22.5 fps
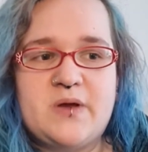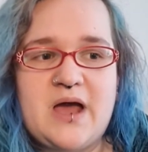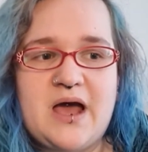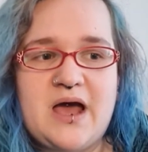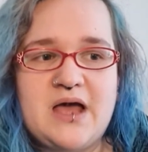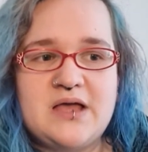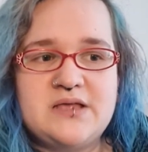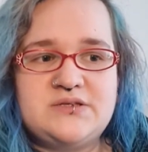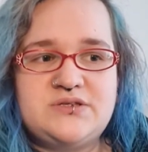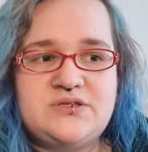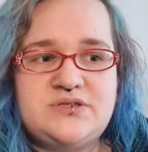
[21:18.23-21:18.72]

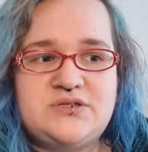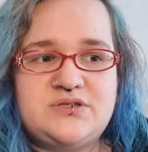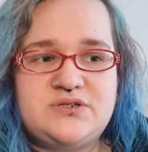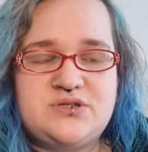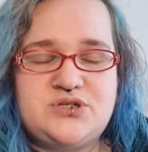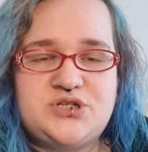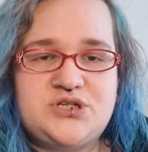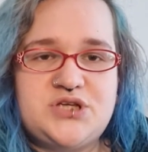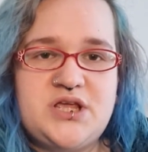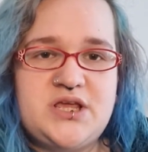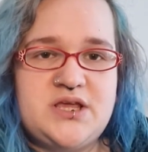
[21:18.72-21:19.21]
as
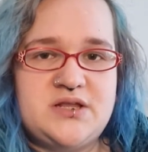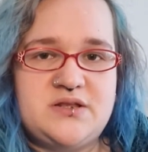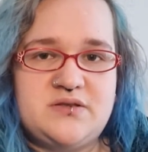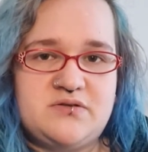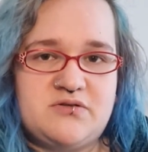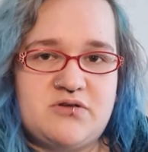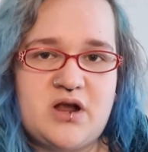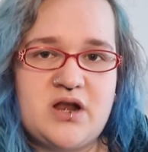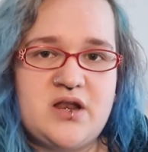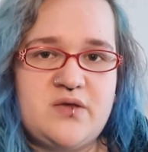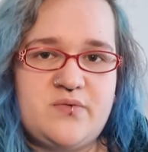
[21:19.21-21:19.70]
she
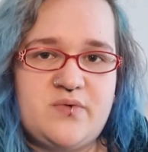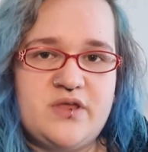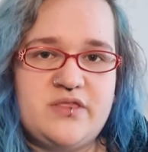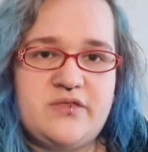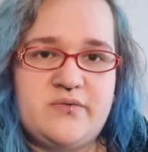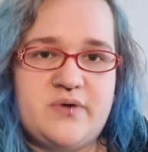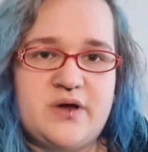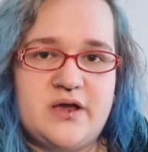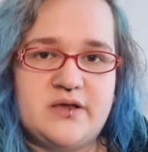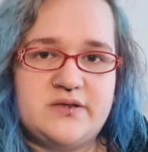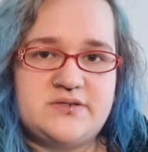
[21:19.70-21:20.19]
and Granny
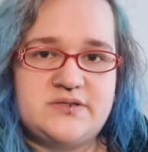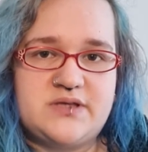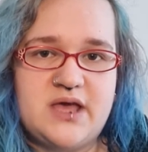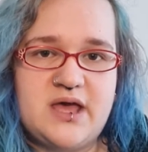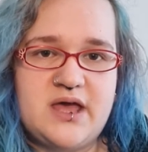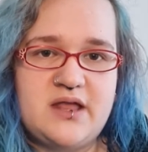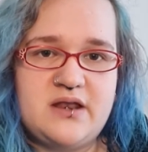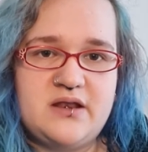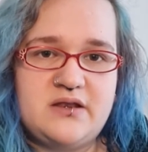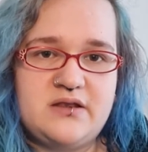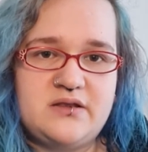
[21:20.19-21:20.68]
Weatherwax
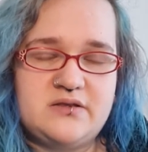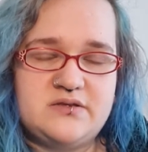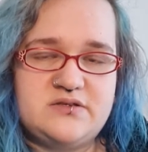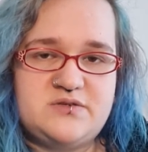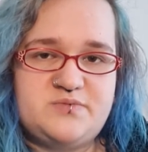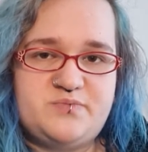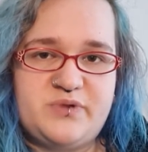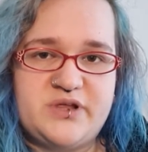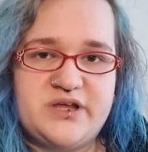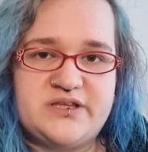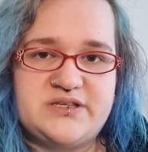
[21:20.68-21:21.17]
get
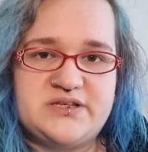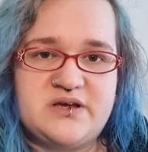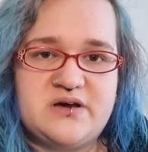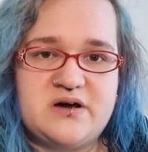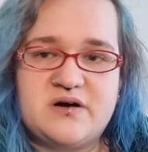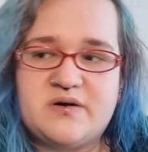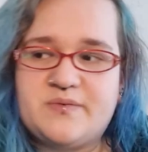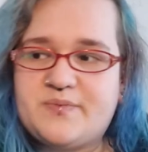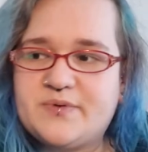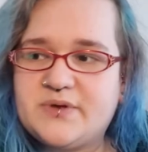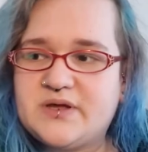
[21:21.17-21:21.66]
split
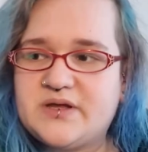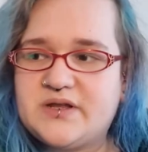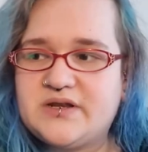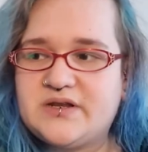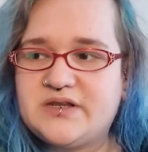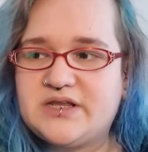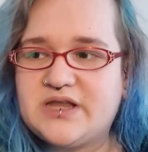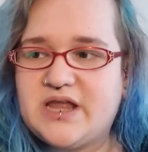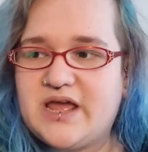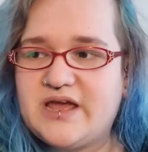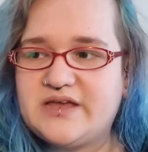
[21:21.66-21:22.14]
up,
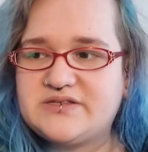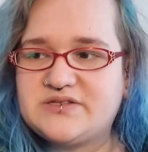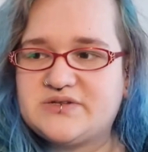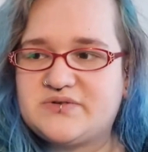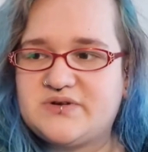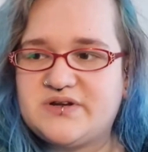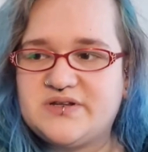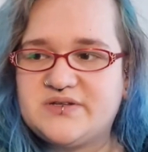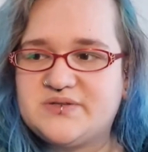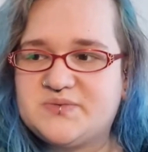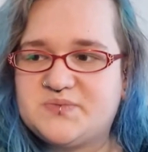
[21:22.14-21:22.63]
and
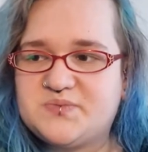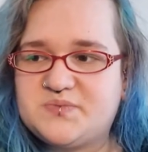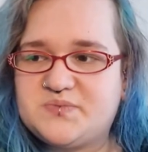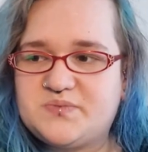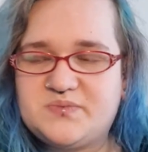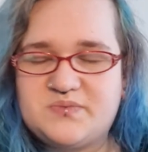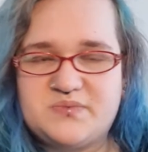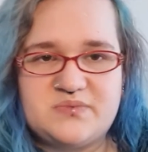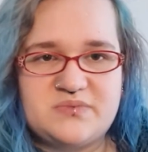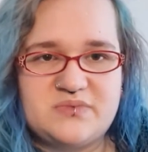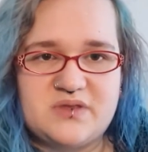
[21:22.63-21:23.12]
Escarina's,
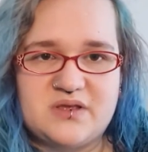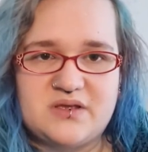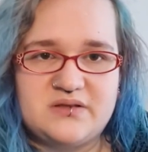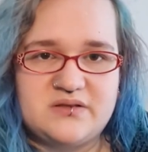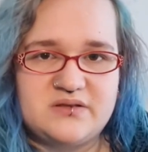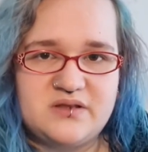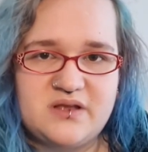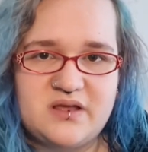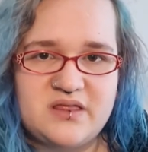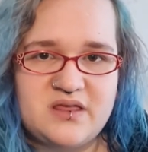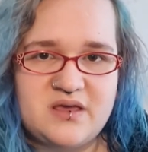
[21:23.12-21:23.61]
like,
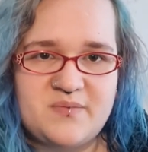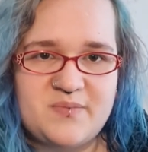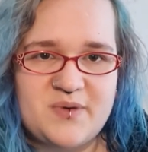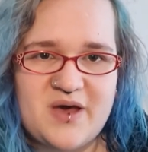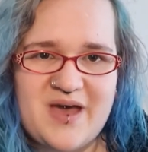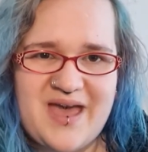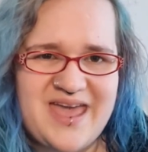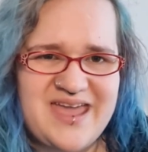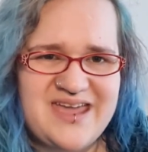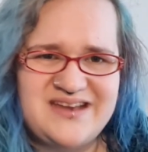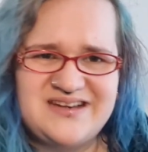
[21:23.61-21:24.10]
I think
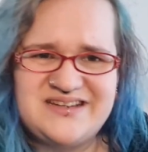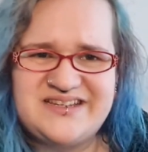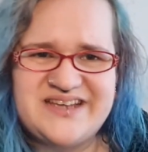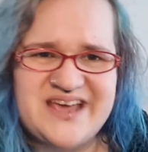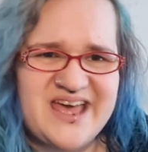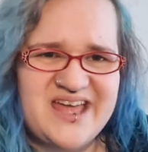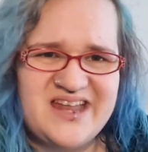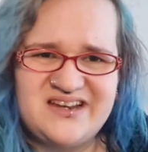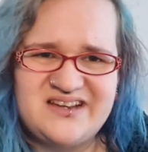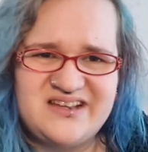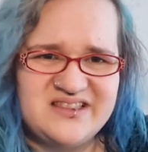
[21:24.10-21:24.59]
about 8,
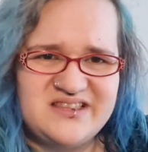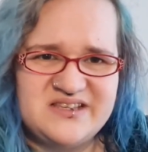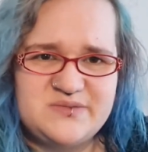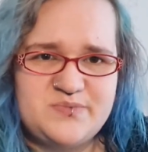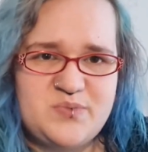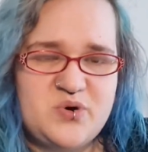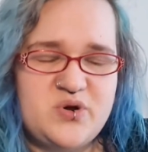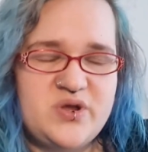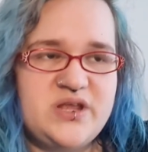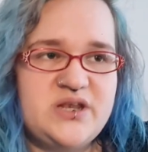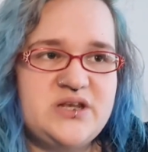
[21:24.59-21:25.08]
10 at this
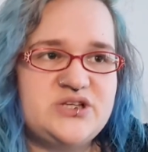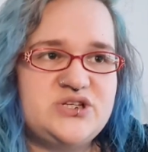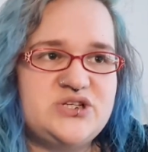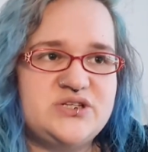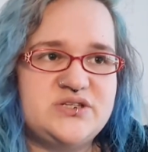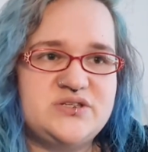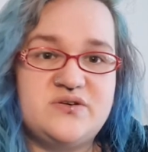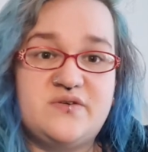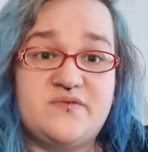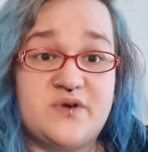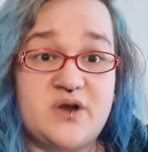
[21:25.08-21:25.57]
point,
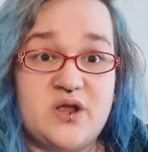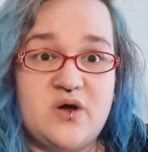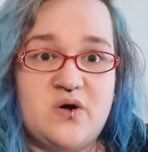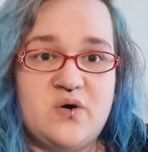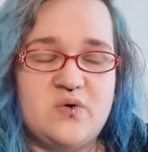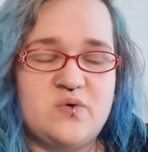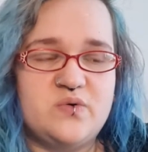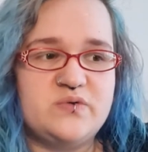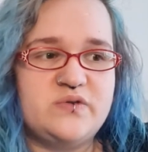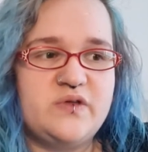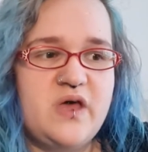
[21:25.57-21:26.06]
she's not very
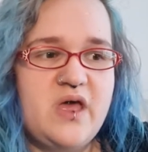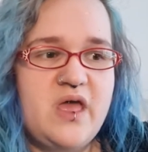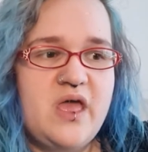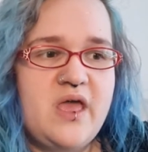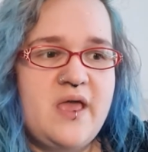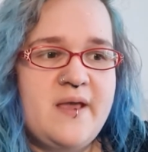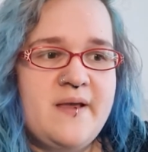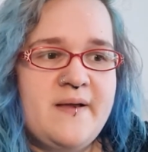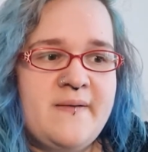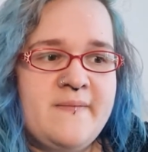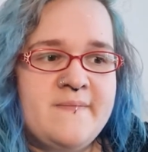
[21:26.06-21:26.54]
old,
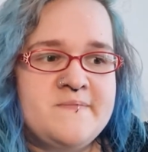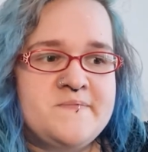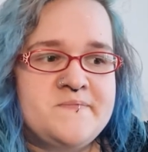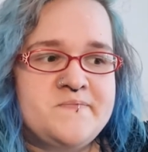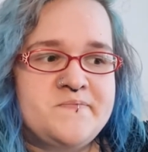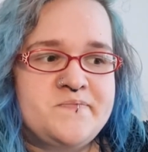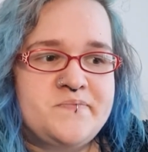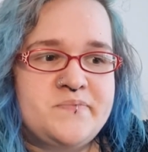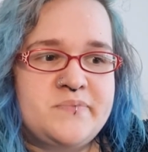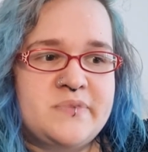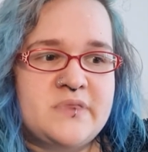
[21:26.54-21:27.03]

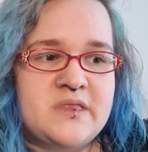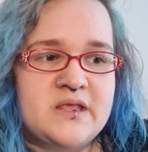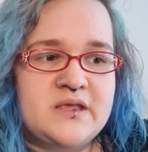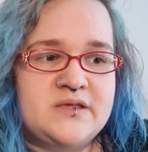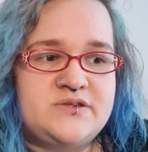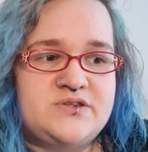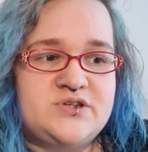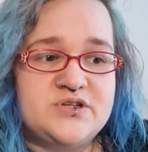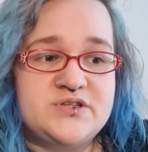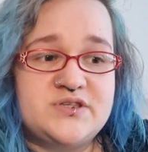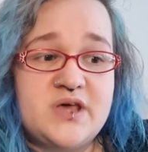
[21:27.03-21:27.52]

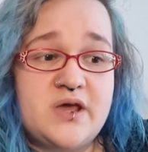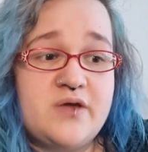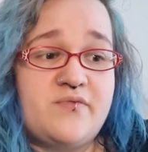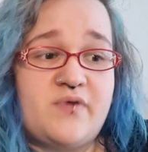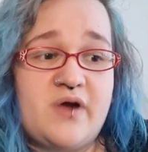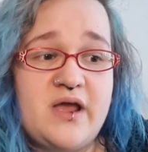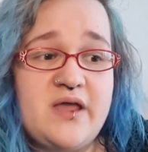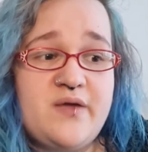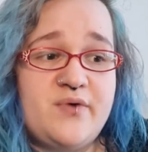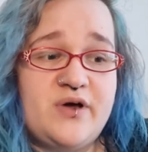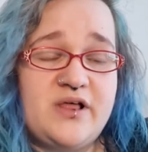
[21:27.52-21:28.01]
it's just like,
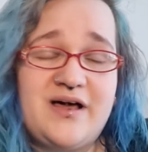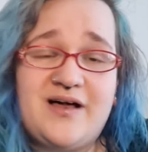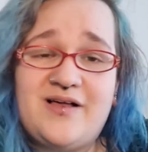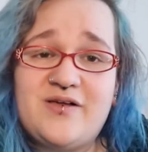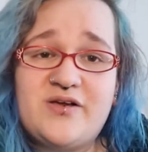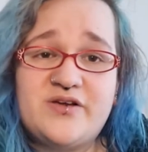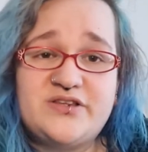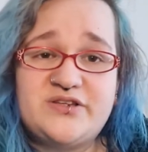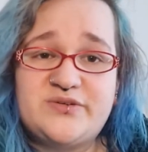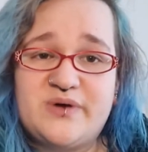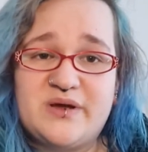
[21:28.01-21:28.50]
right, well, I'll
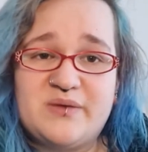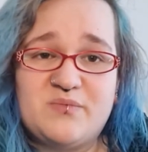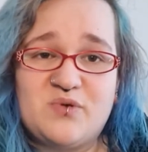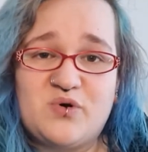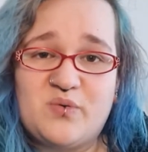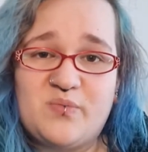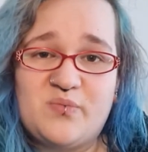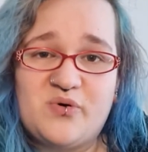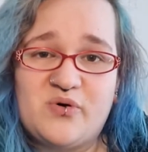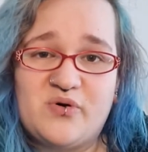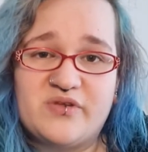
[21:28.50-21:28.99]
go to
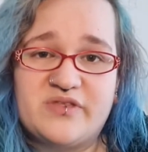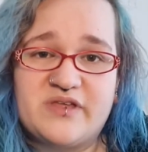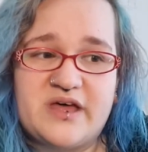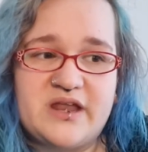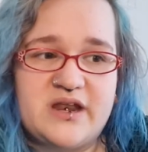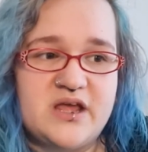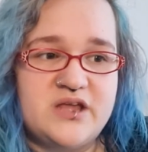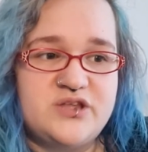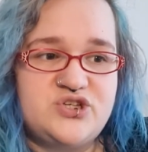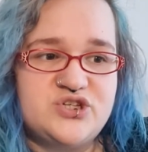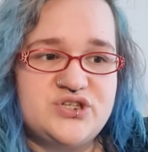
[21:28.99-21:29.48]
Ankh-Morpork
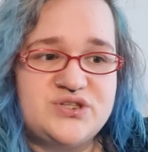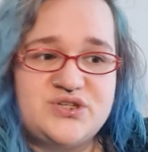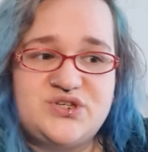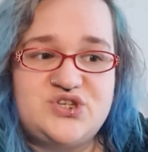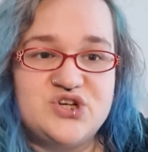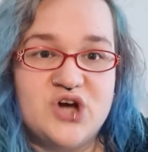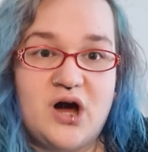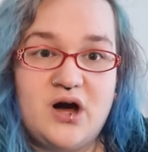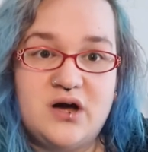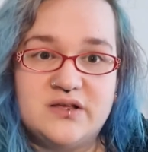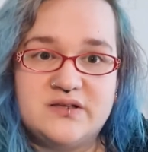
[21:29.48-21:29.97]
then. And just
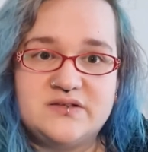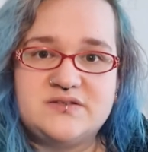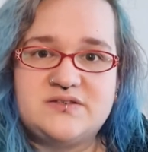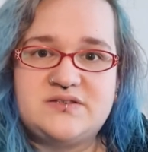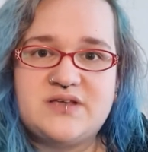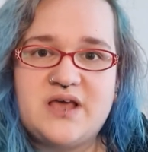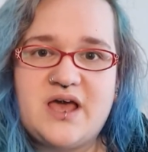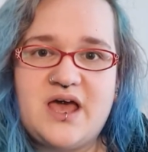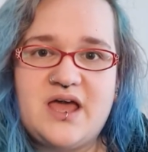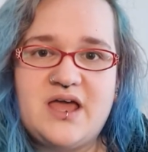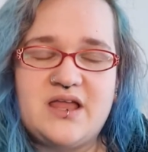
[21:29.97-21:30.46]

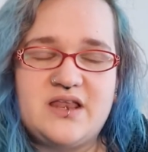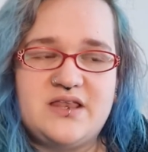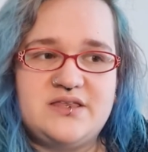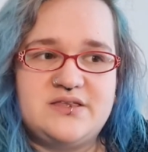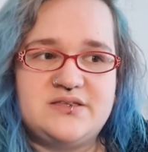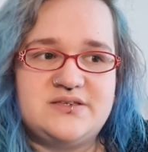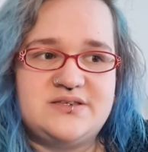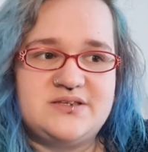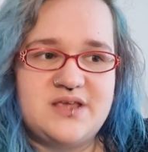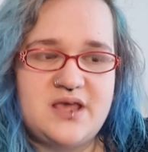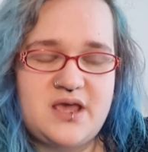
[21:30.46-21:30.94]
does.
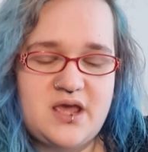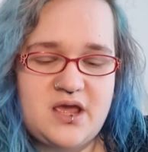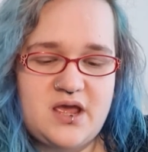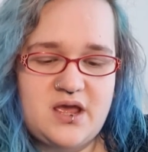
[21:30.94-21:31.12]
And